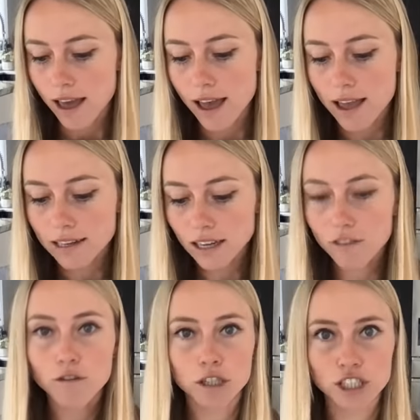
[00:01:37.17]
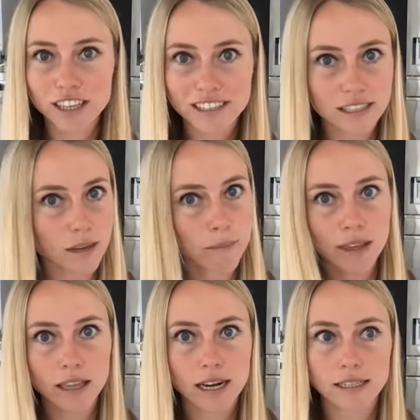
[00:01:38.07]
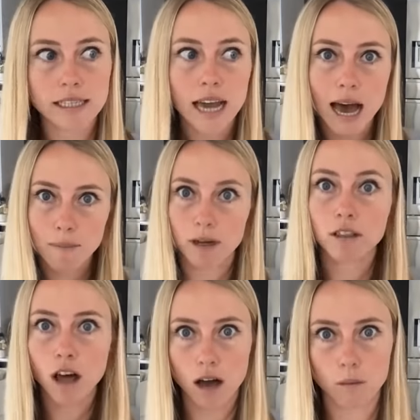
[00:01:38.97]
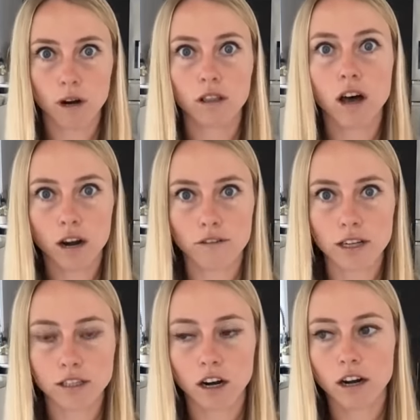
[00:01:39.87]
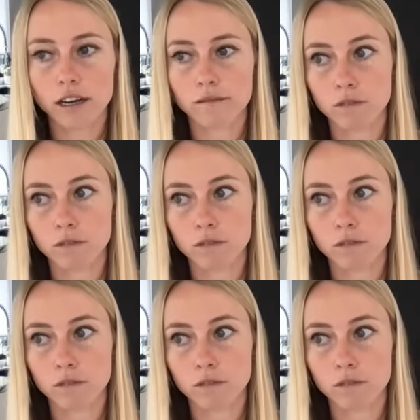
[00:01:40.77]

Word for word: And unfortunately, this is something that I see happen a lot, where a lot of us are,